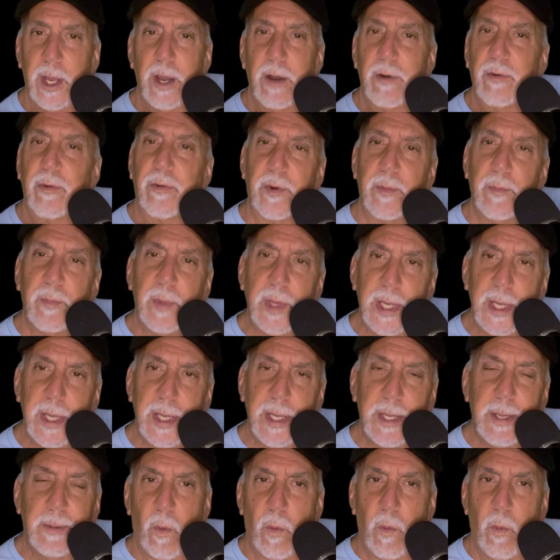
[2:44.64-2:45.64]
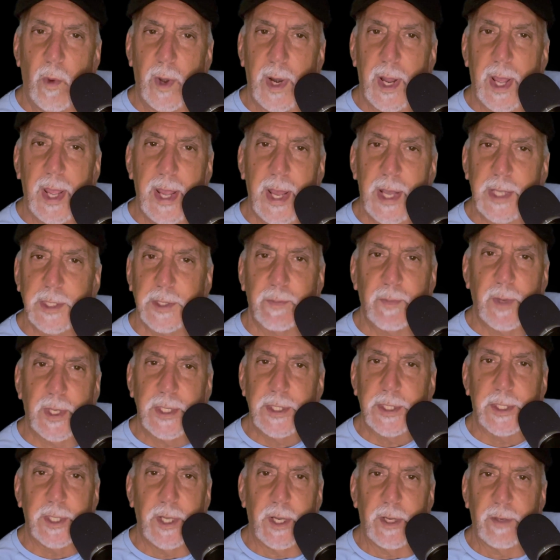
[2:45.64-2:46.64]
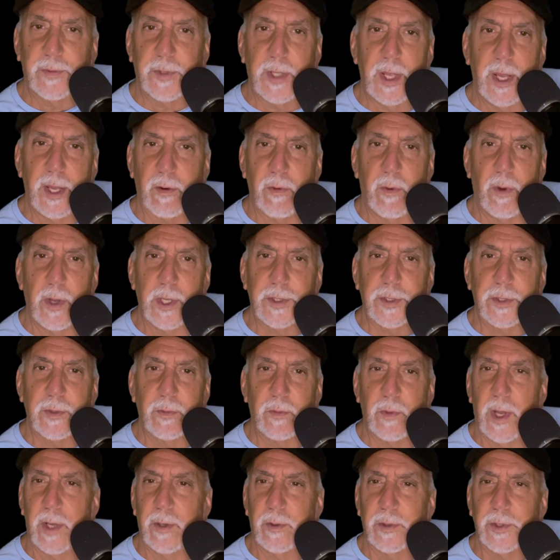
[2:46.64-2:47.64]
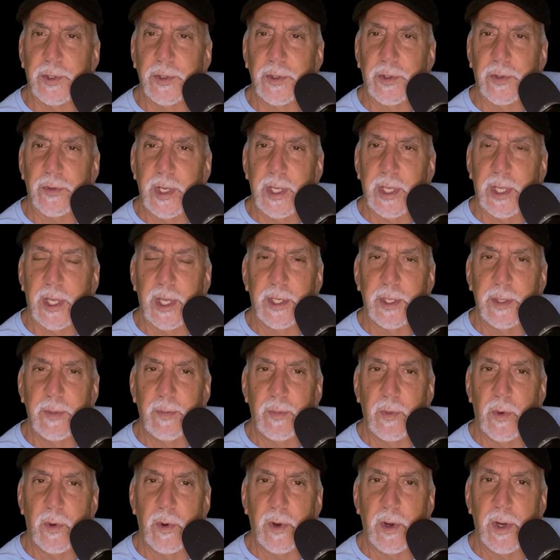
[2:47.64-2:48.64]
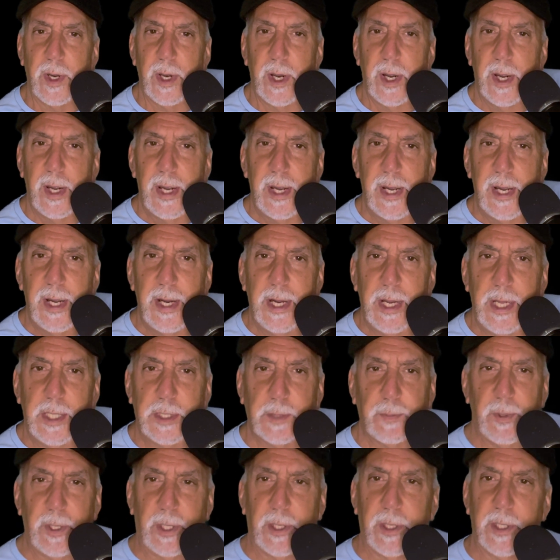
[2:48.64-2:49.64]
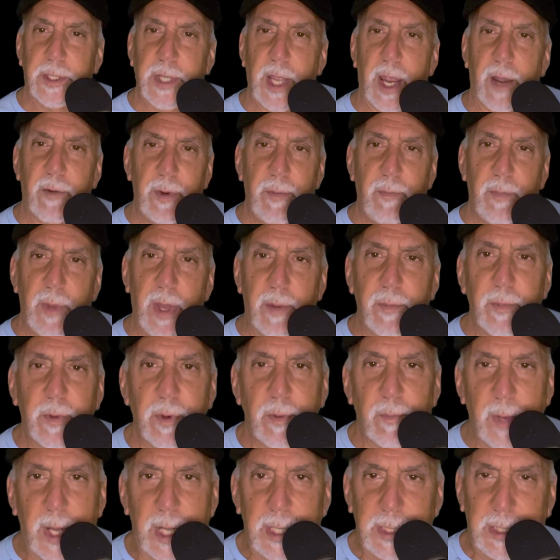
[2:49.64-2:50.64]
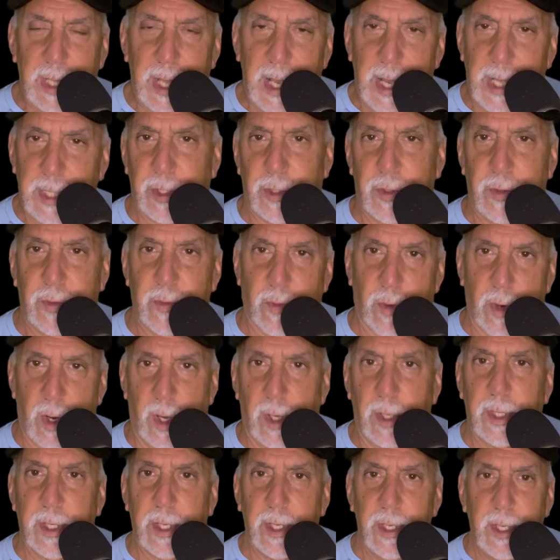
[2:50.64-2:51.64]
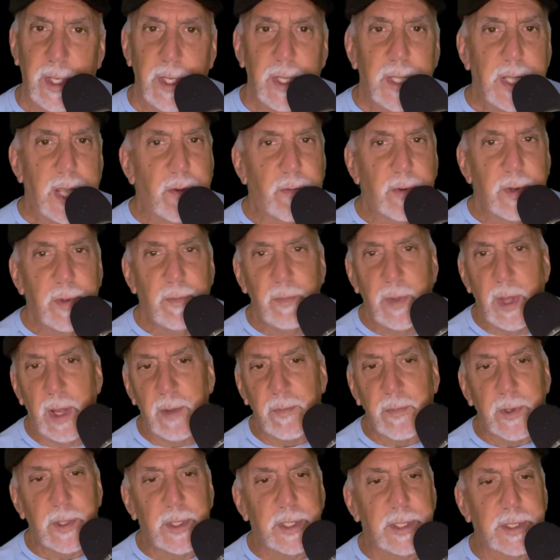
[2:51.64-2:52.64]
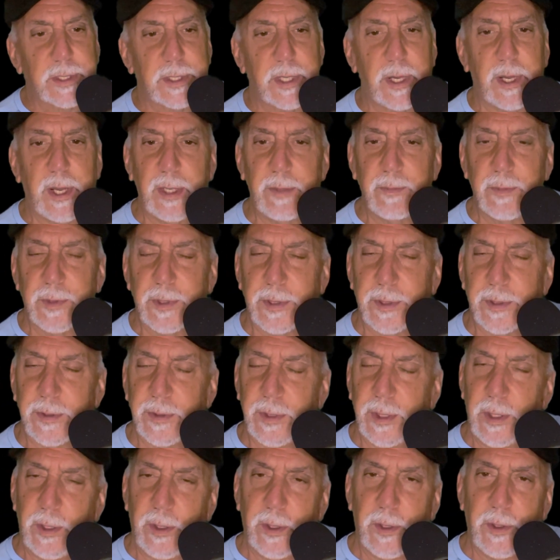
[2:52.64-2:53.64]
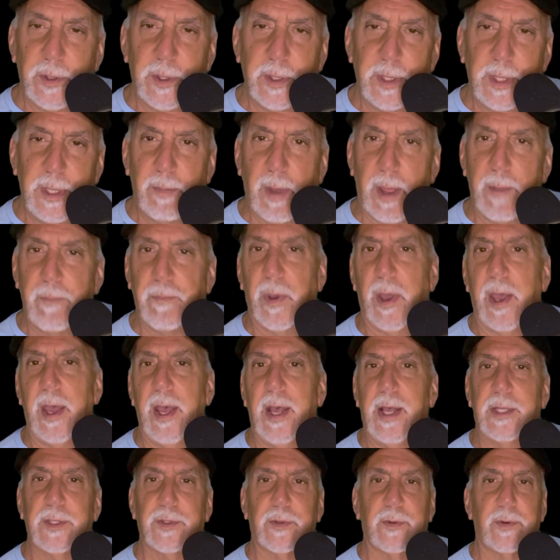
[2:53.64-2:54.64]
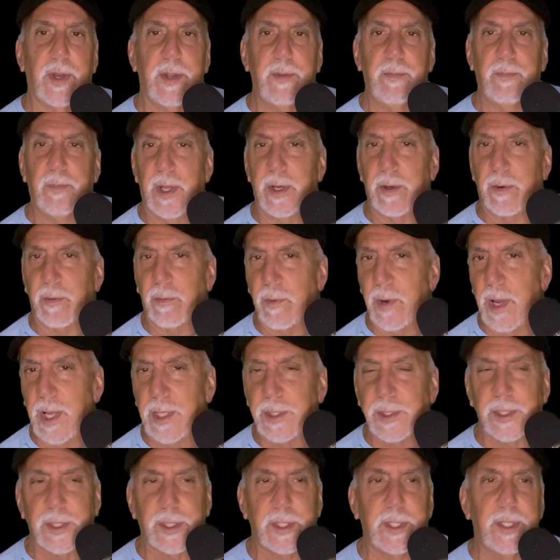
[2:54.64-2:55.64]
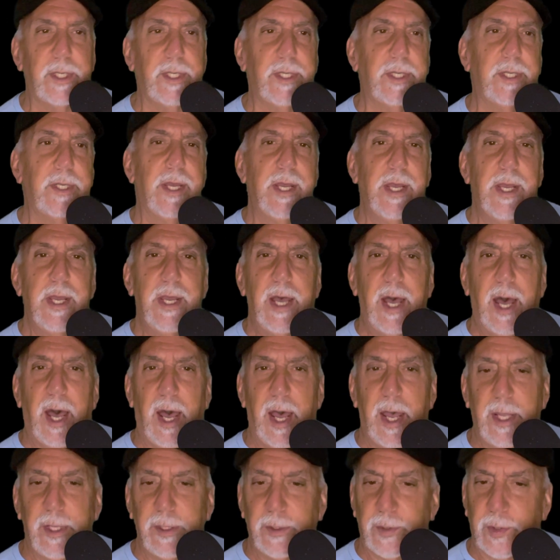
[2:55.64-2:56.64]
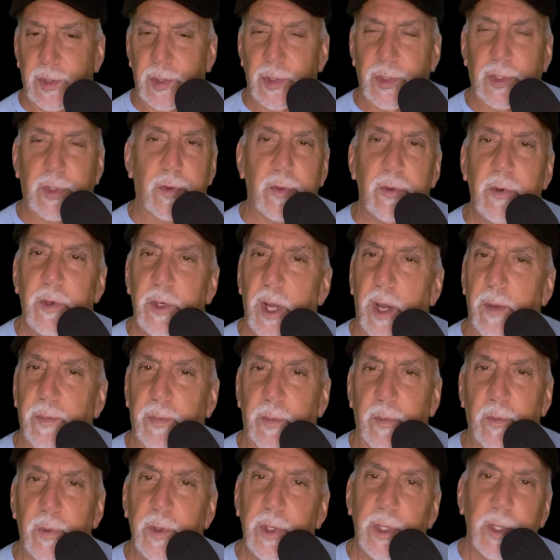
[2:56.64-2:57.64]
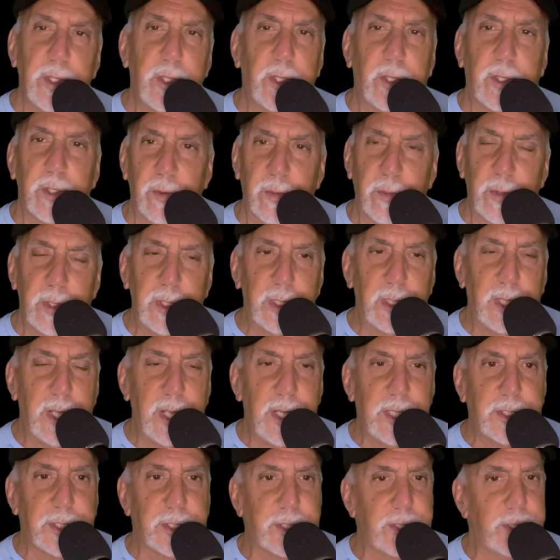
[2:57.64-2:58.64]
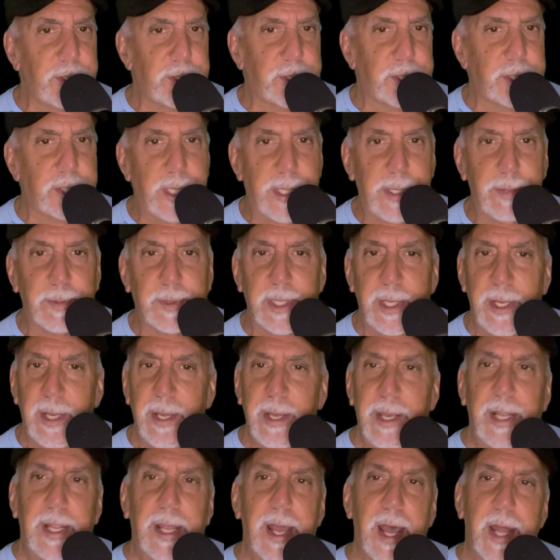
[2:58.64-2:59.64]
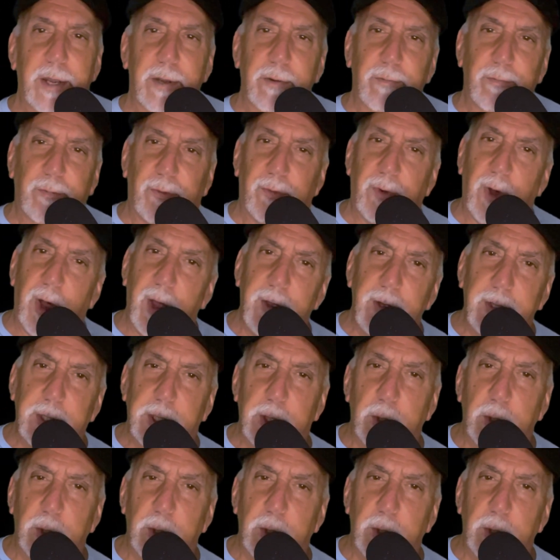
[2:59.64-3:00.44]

for me, when I ask myself that question, why don't you drink anymore? It's because I remember my last drunk. I remember the times, in my past where I've been arrested, I screwed up really good relationships, got in fights